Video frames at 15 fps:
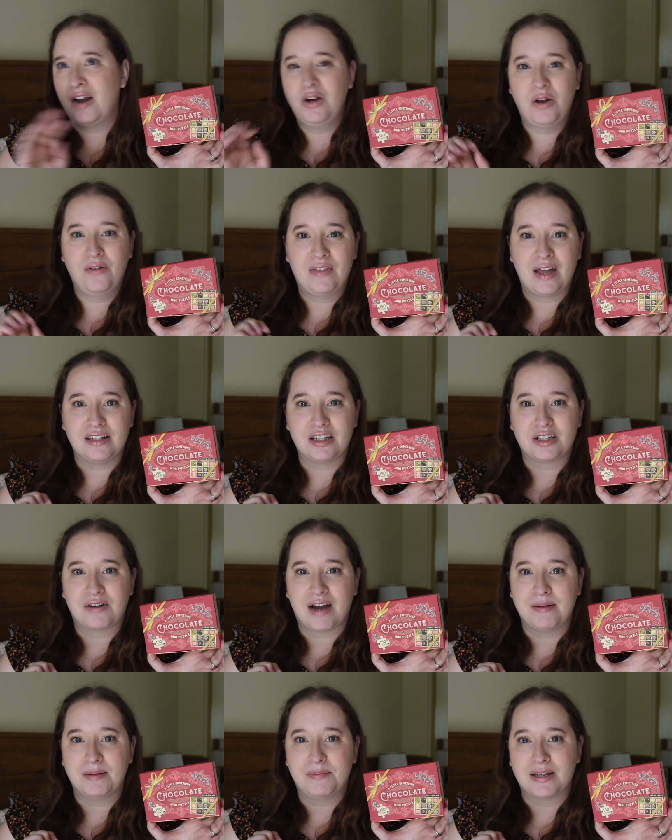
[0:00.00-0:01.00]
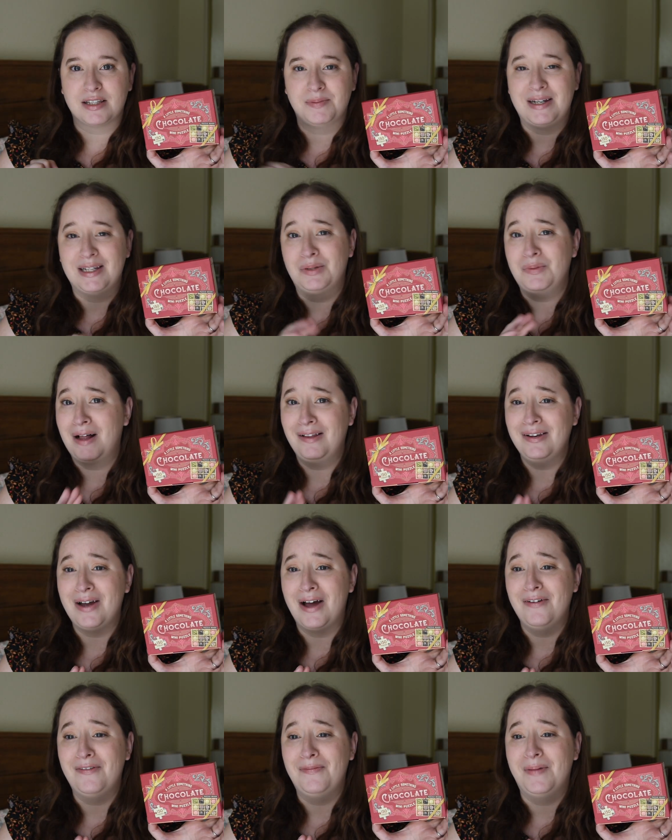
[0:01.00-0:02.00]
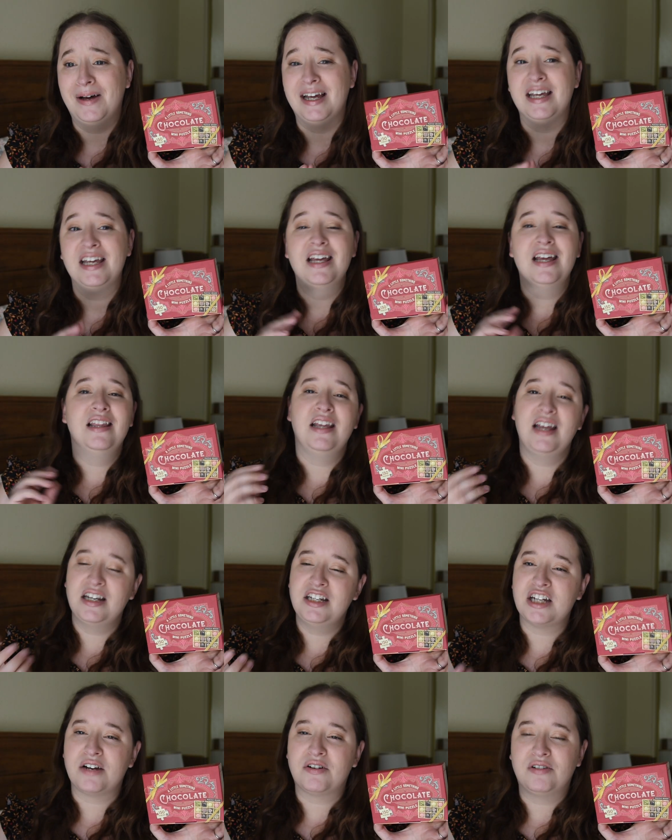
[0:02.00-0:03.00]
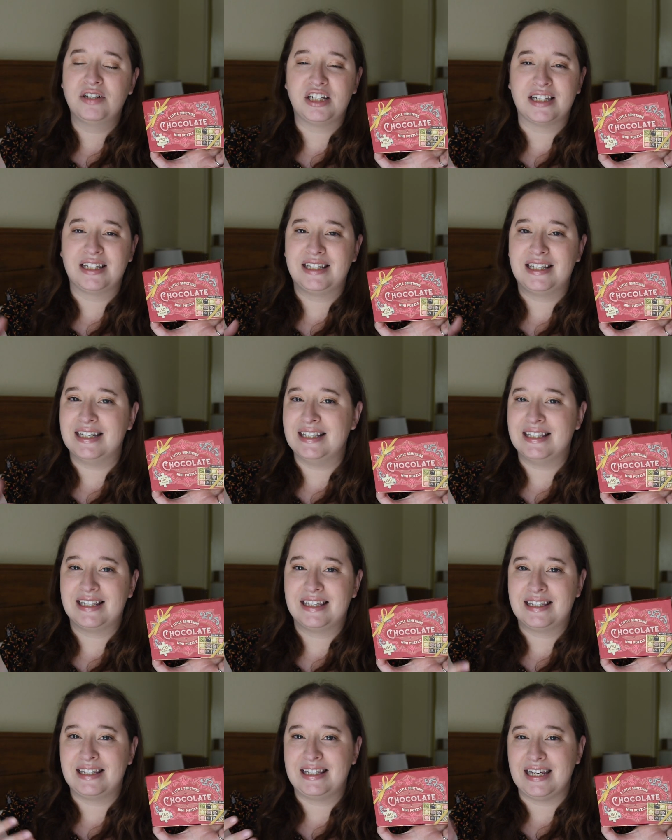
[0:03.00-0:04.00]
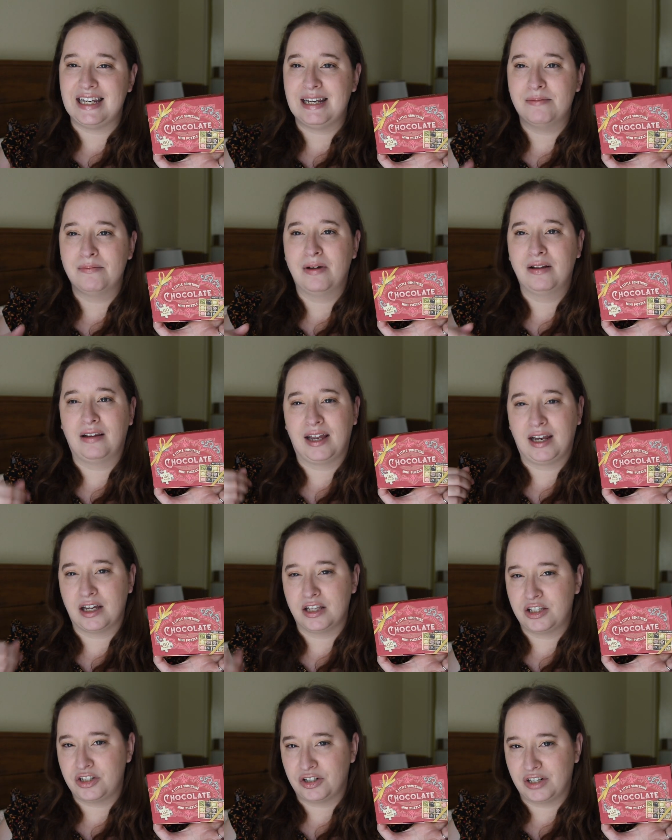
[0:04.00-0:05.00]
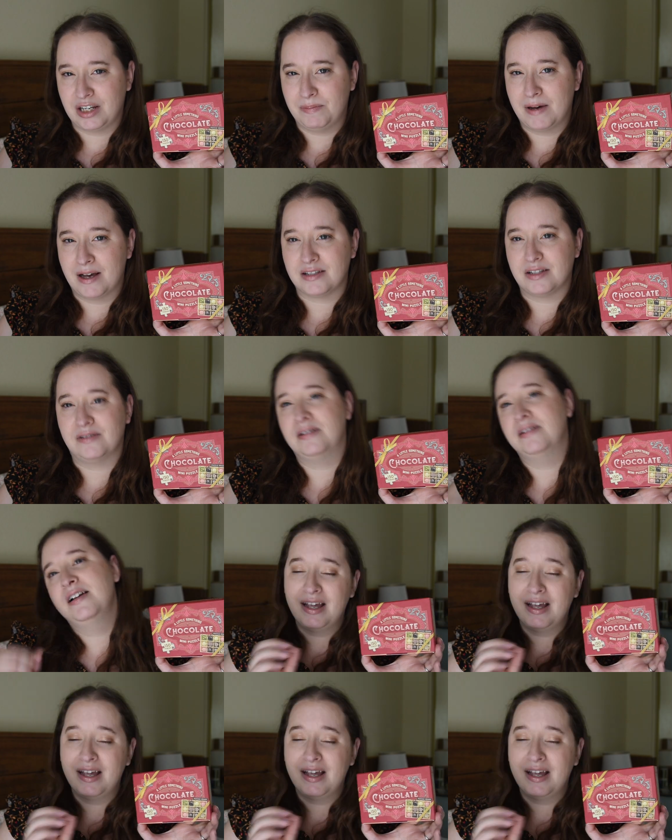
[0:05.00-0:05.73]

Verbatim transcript: don't know if that described the puzzle piece well enough, but in general it just didn't seem like a sturdy puzzle.